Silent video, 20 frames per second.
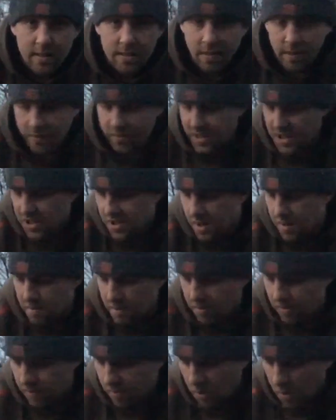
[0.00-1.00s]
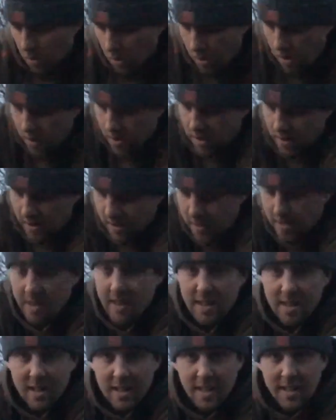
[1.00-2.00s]
for fish number 4,
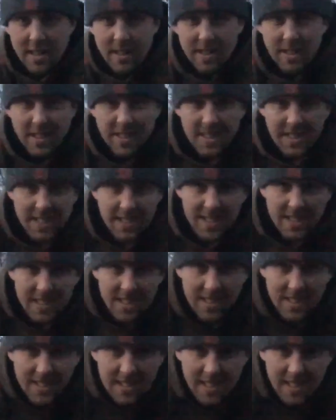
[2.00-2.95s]
just as it's